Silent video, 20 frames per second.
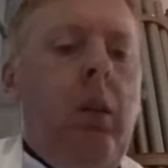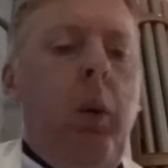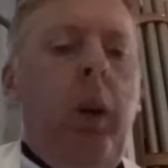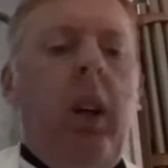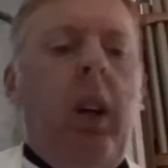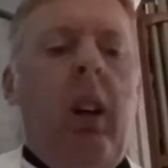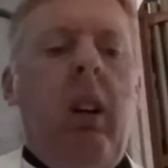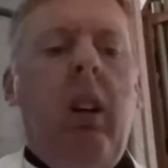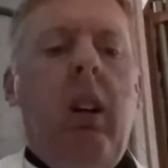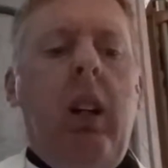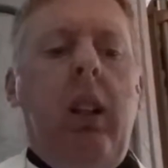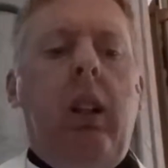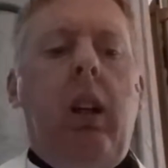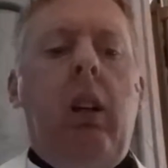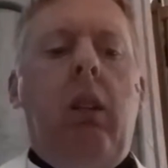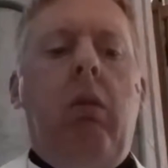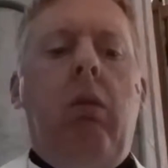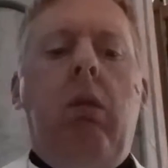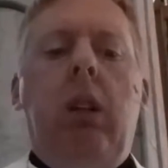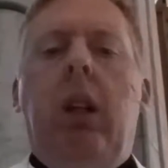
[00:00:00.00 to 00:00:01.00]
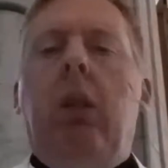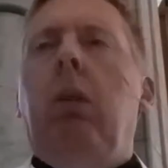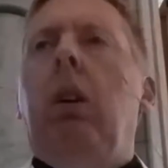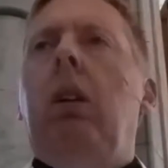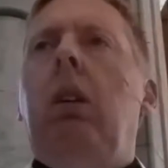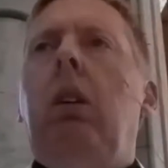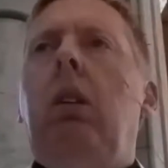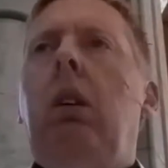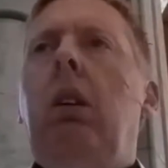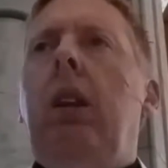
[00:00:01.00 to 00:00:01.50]
We go, I don't really
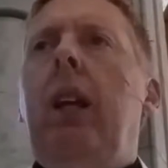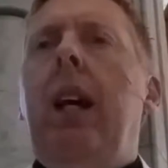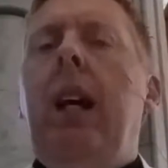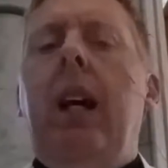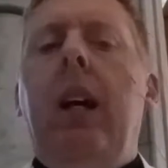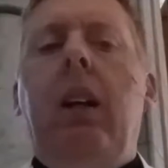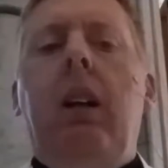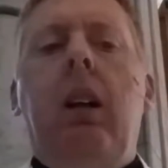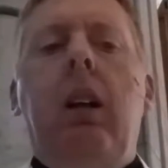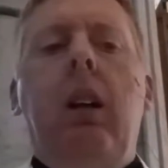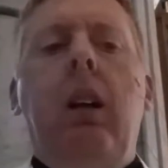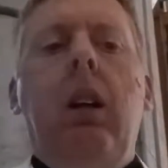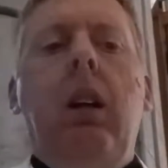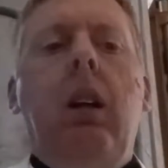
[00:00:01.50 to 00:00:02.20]
want to do that.